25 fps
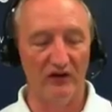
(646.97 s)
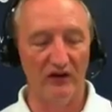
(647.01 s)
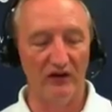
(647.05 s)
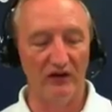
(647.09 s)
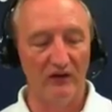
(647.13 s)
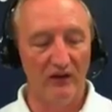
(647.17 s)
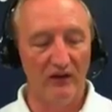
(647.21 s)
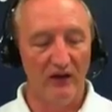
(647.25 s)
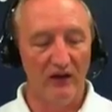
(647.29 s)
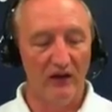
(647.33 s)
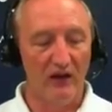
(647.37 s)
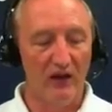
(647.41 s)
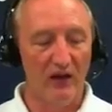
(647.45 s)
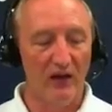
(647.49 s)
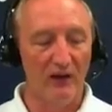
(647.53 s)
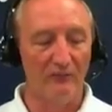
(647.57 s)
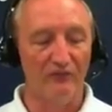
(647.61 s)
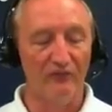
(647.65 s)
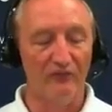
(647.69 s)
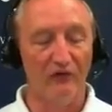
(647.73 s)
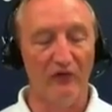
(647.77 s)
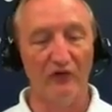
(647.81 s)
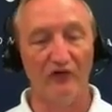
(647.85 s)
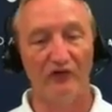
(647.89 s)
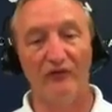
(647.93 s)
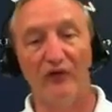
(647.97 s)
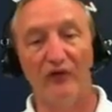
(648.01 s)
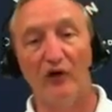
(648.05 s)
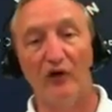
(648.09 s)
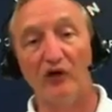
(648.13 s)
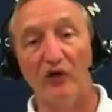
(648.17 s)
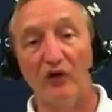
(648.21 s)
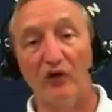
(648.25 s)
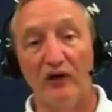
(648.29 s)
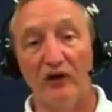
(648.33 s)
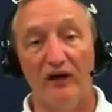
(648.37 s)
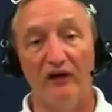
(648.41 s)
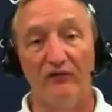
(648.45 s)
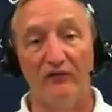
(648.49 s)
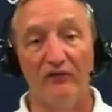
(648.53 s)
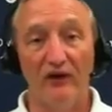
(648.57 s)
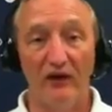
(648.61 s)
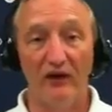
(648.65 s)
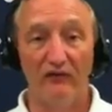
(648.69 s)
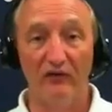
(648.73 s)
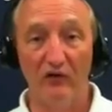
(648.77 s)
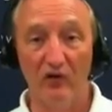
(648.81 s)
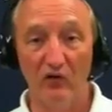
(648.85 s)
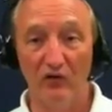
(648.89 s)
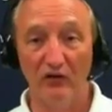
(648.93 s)
it. First of all, you're going to
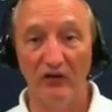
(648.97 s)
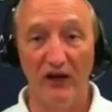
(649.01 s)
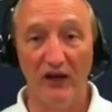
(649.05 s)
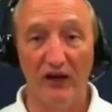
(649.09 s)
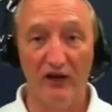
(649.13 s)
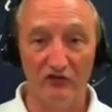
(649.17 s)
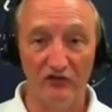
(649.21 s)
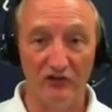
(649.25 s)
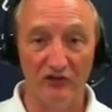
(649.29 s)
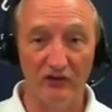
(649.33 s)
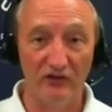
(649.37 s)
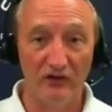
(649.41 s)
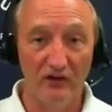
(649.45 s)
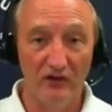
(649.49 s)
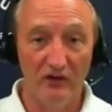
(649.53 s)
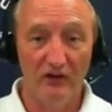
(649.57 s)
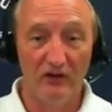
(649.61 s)
have a location.